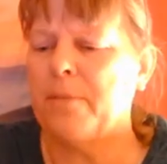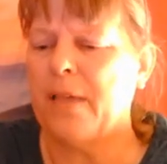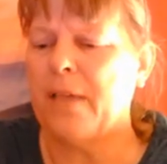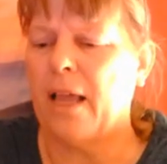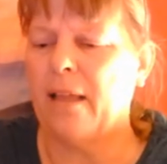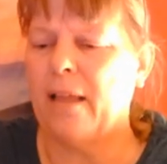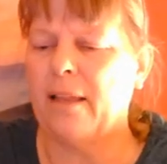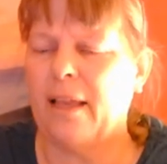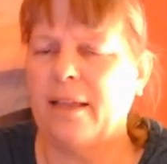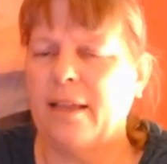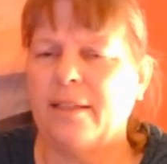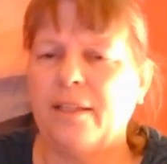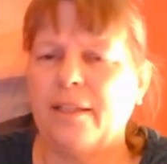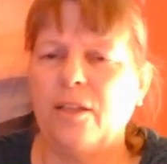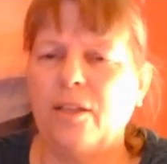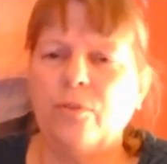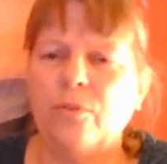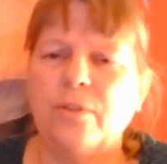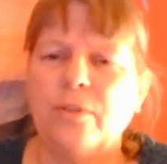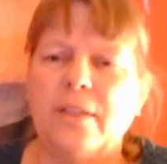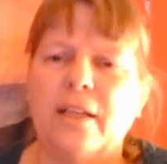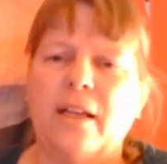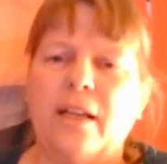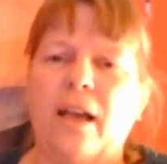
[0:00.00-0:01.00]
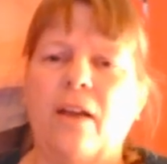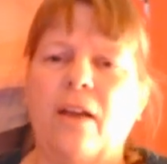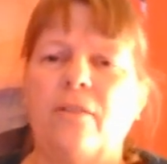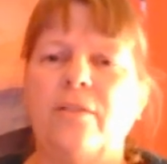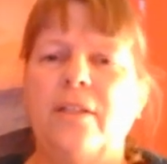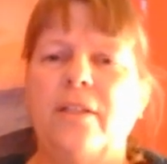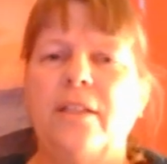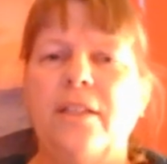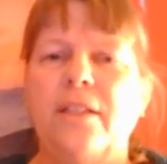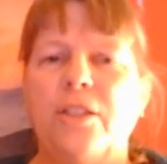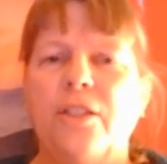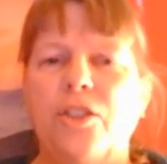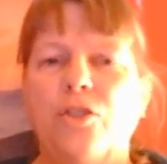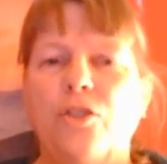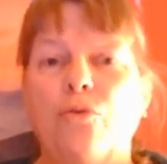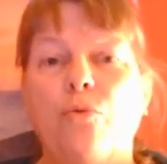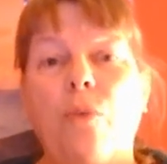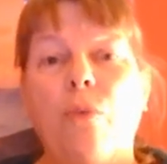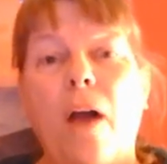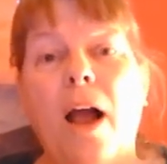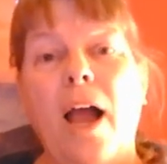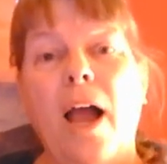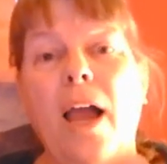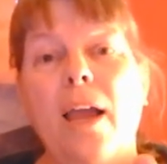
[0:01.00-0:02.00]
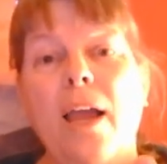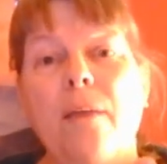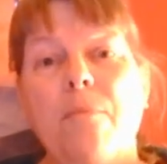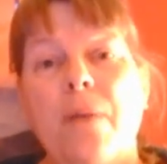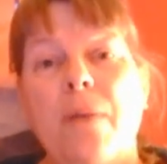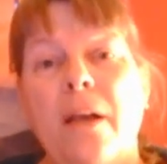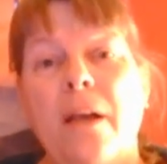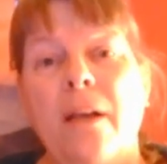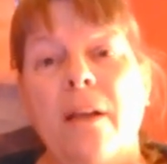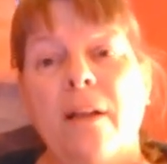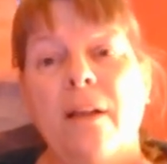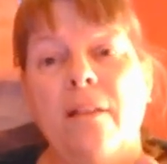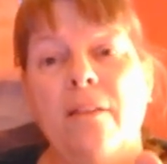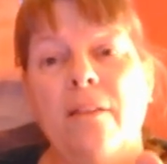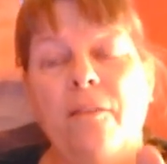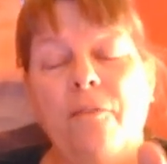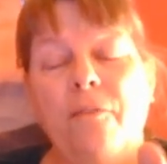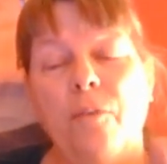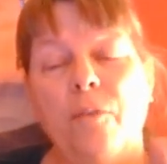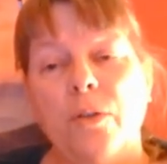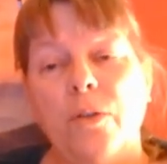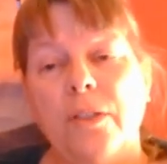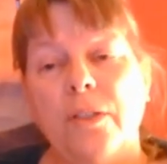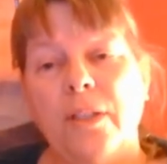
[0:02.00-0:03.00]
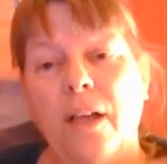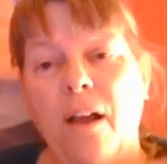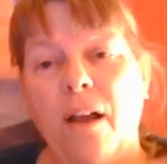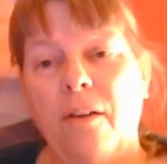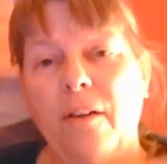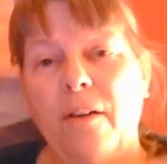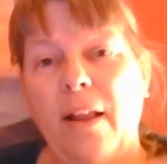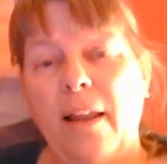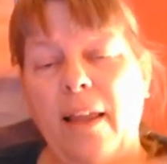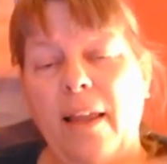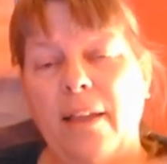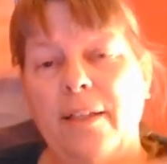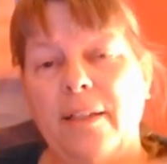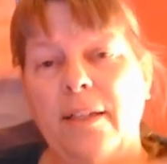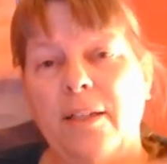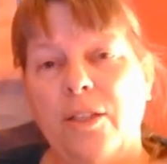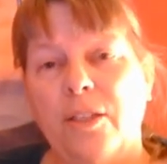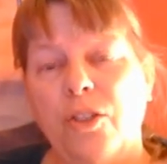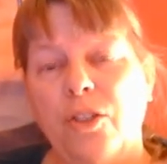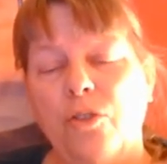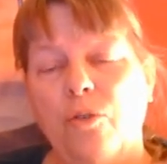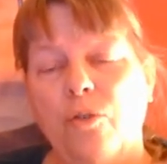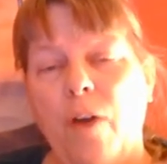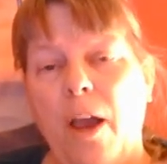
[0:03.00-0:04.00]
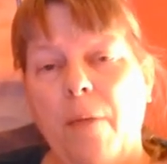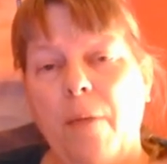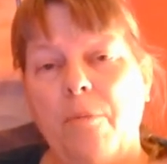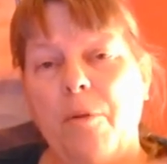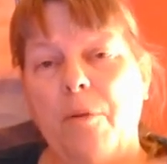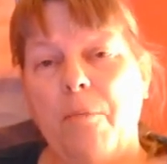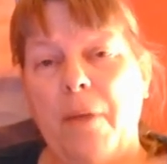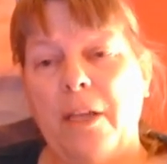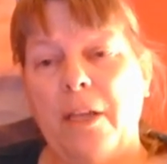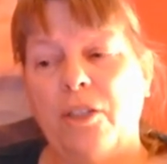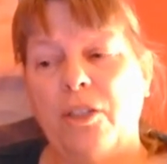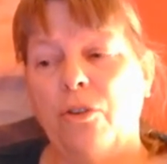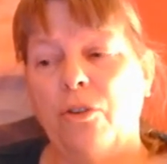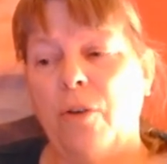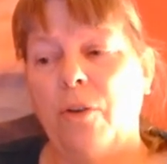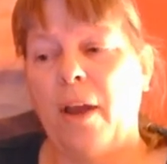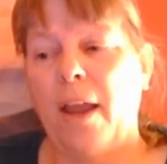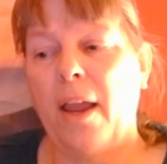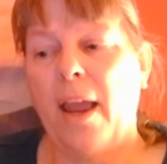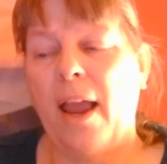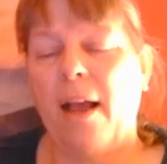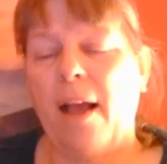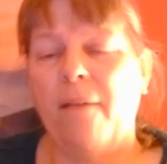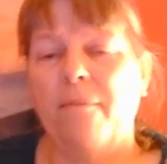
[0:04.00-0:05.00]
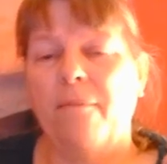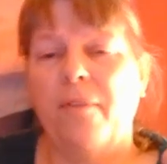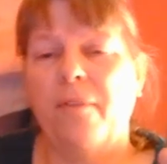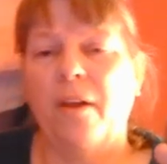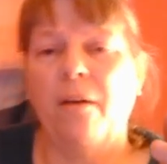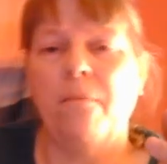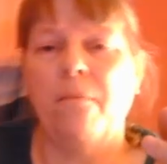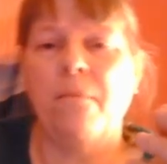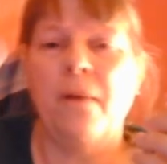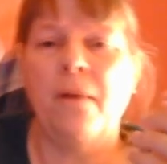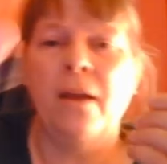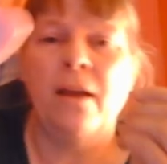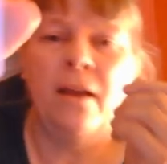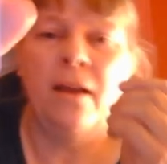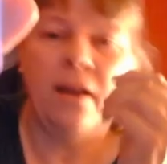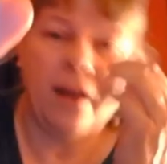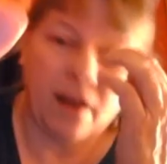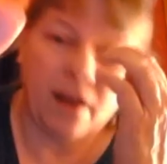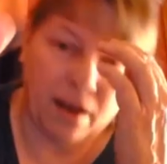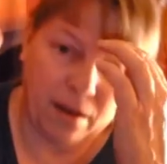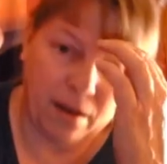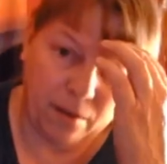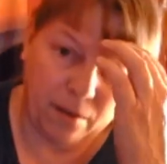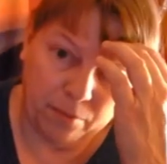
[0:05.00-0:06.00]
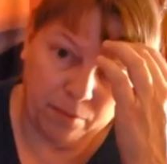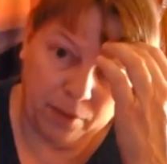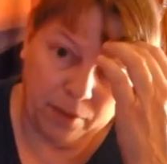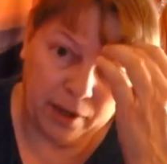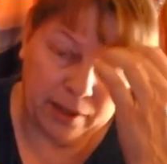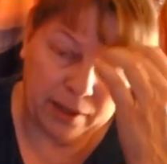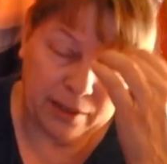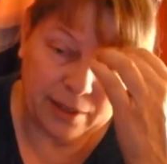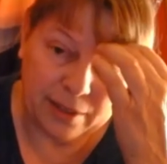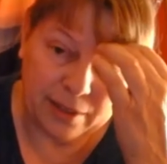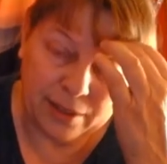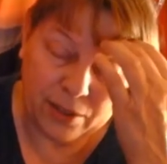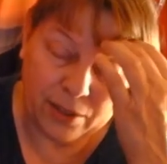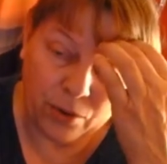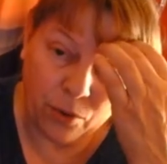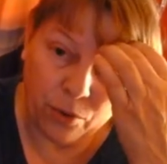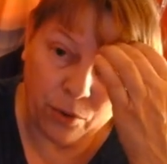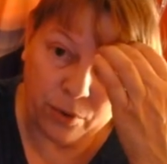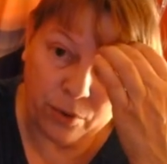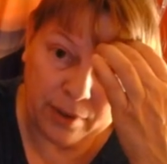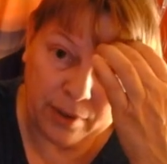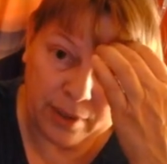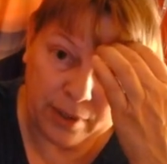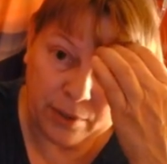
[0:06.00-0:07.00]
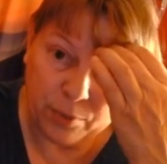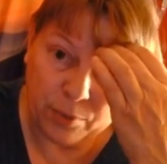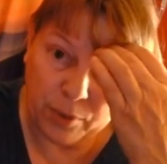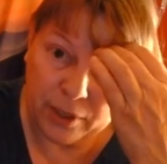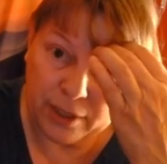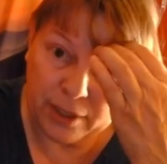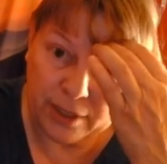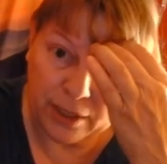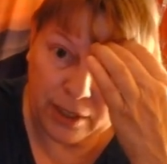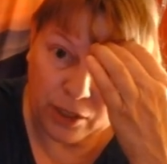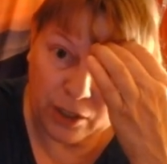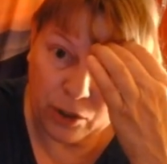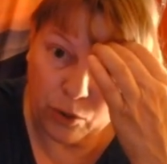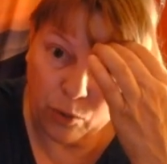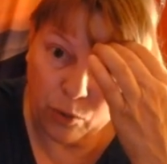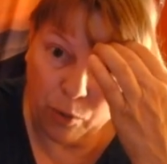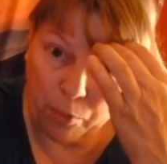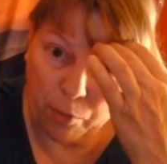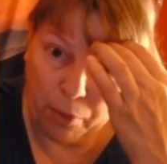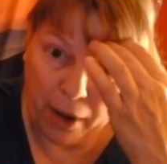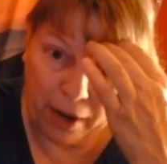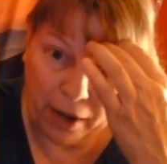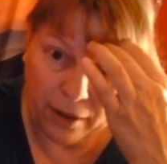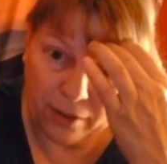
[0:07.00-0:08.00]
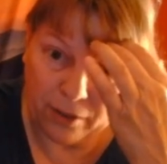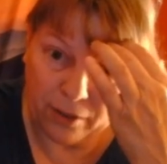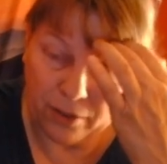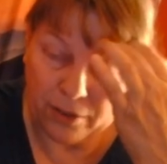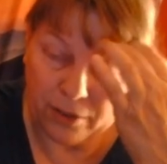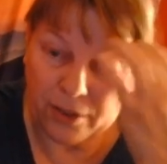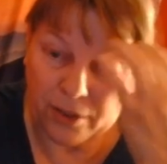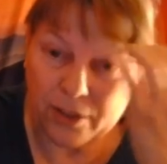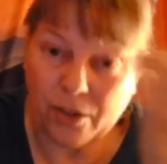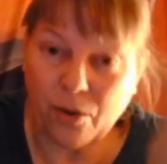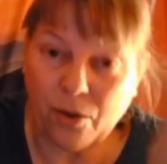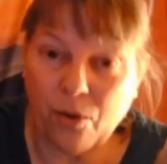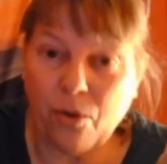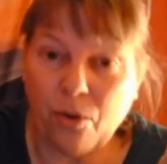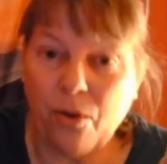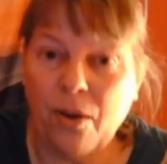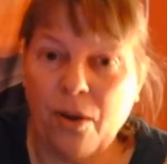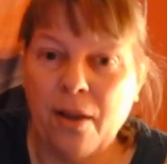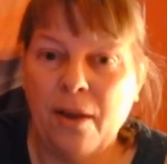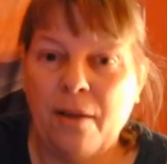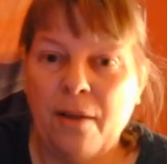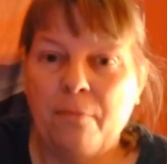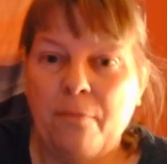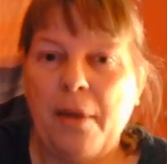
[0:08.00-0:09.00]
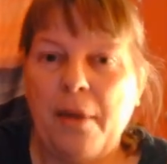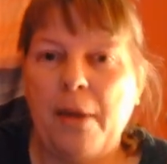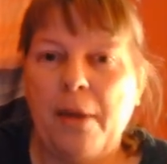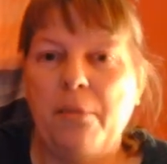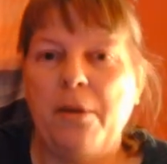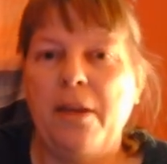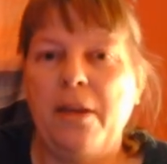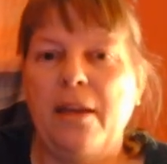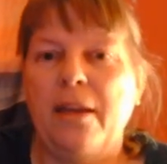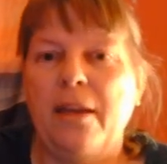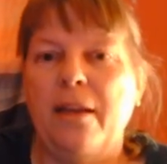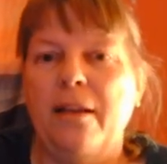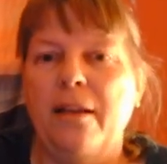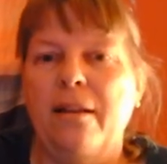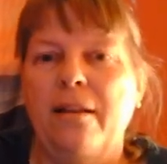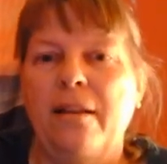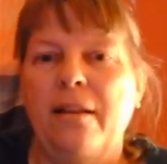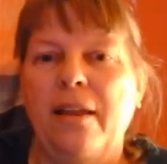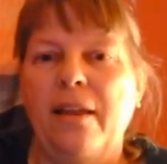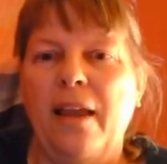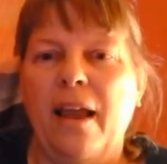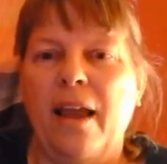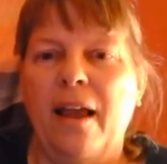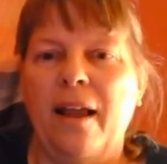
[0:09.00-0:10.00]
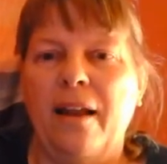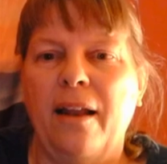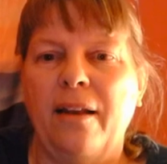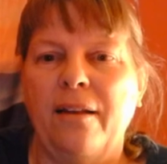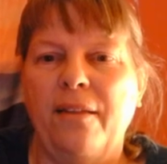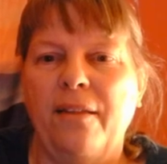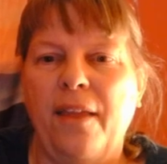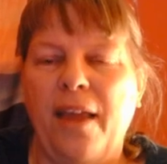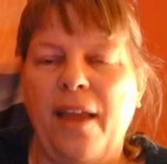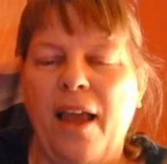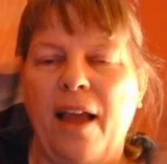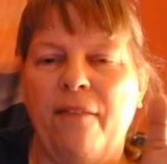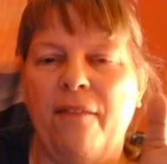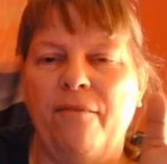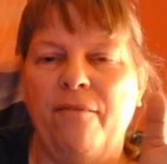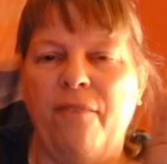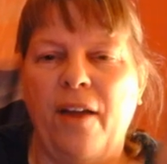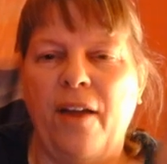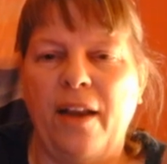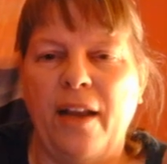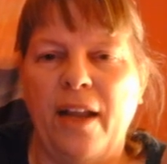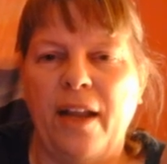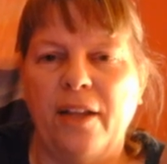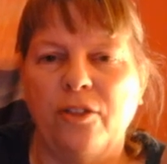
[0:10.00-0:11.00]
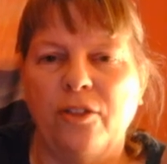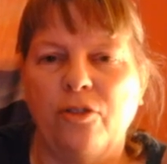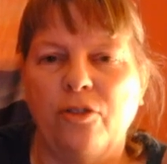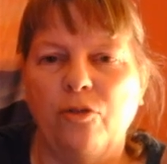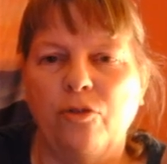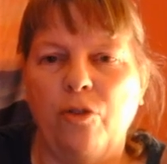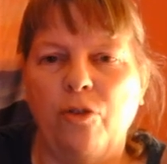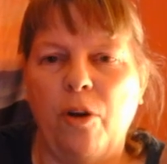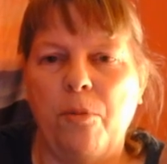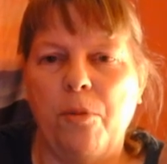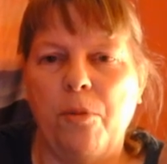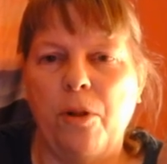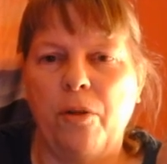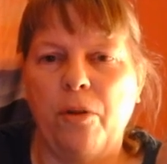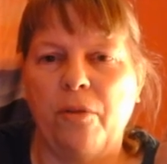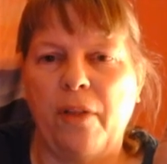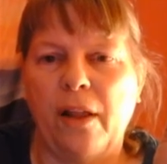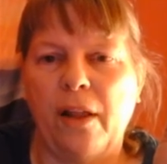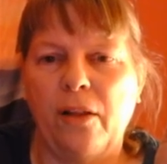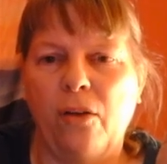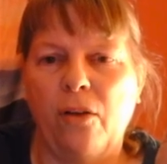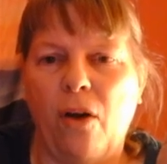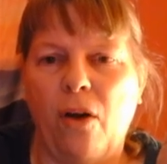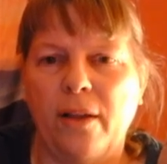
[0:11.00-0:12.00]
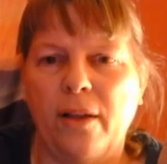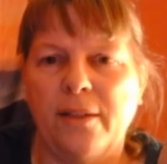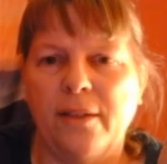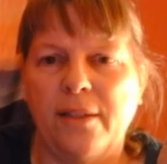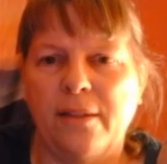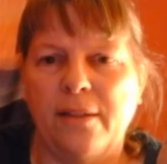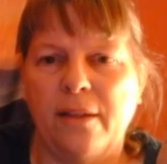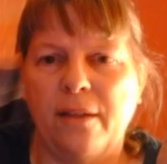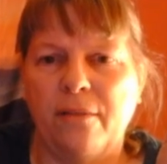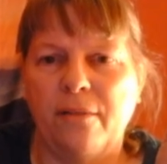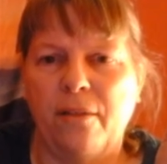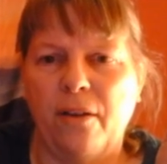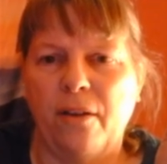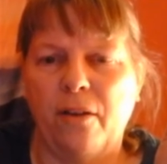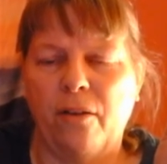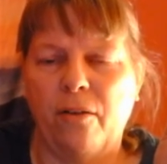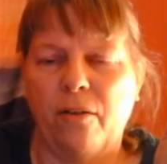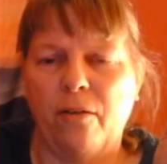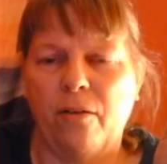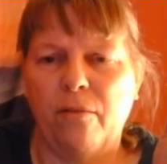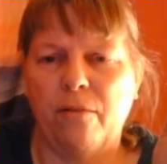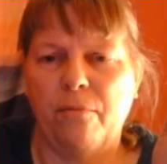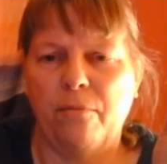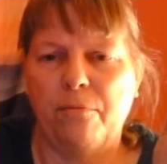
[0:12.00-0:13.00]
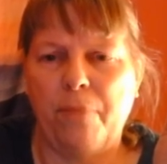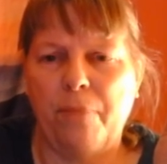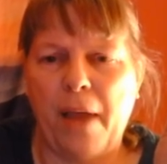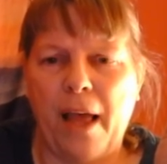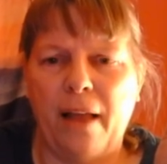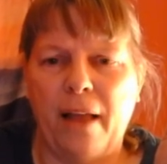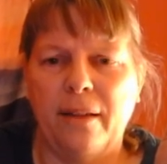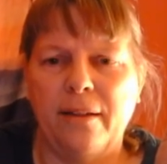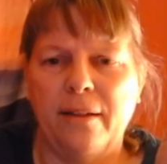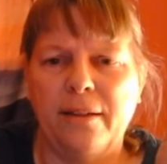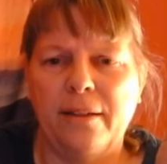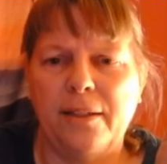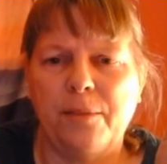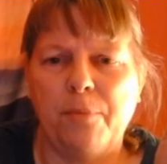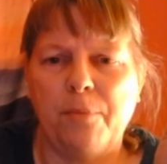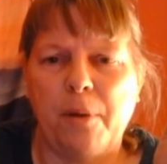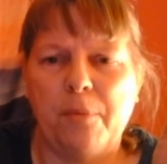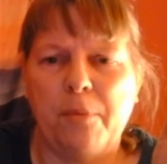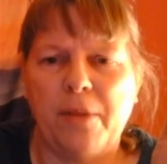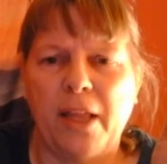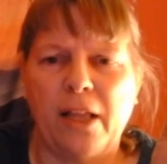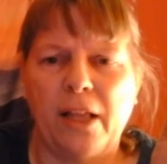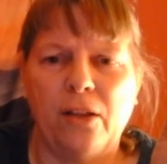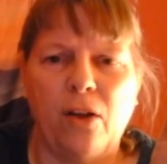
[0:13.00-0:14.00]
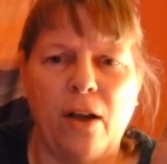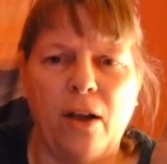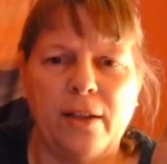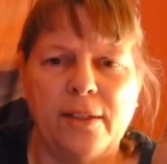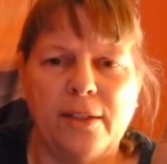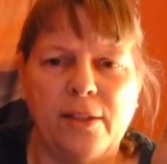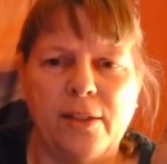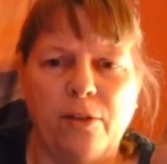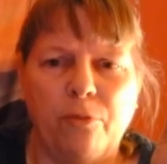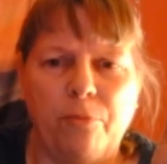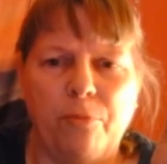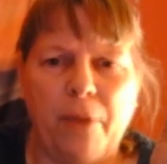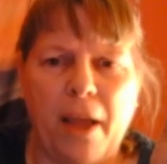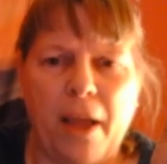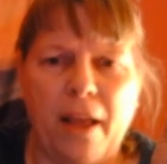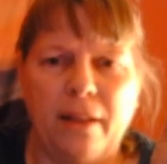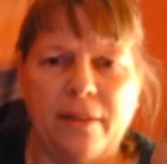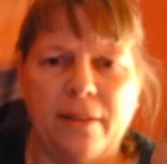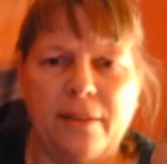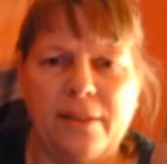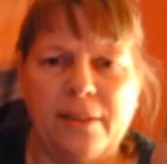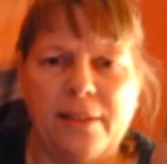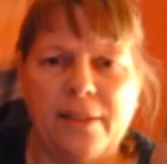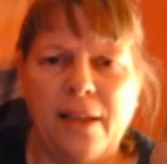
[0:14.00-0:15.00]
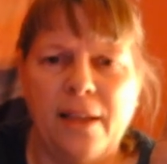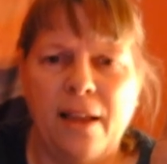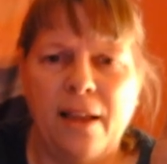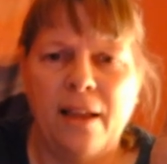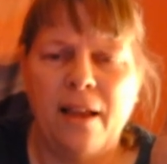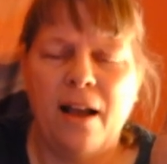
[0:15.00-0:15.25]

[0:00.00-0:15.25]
I like to use the card to describe. The first card I like to describe to make sure I have them. And so this one is the Two of Pentacles. So maybe in the end they had financial trouble, or they lost their balance. Maybe they lost their balance.